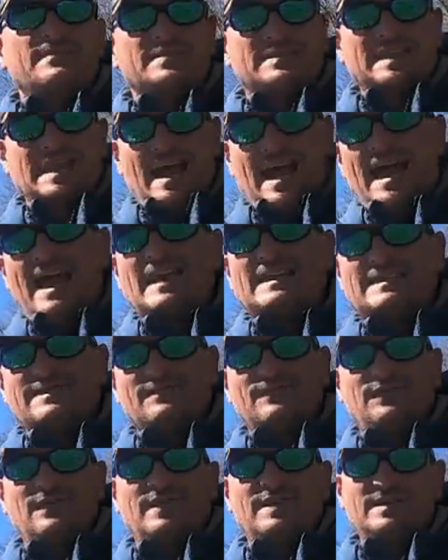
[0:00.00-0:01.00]
If it's an
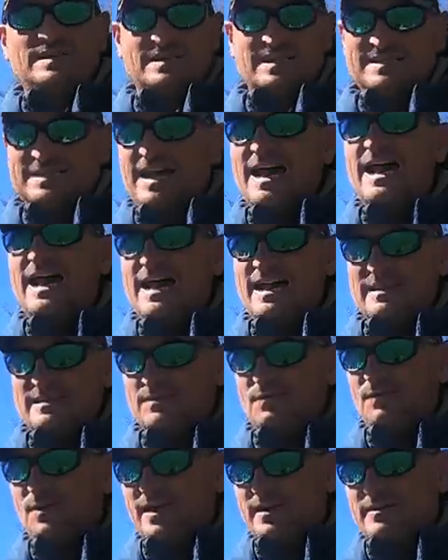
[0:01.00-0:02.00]
active fish that's
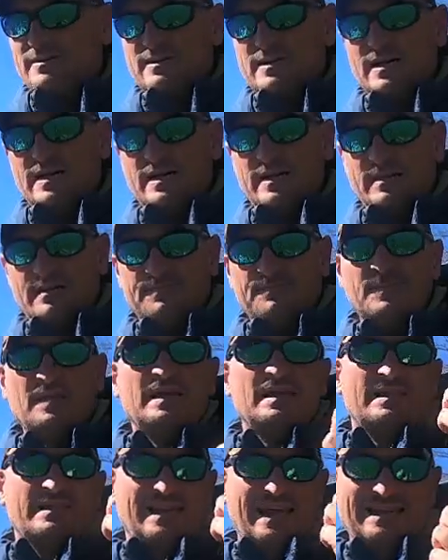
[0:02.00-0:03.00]
high in the water
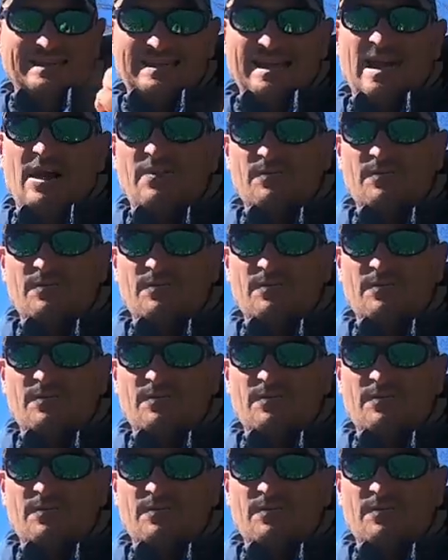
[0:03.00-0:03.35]
column, that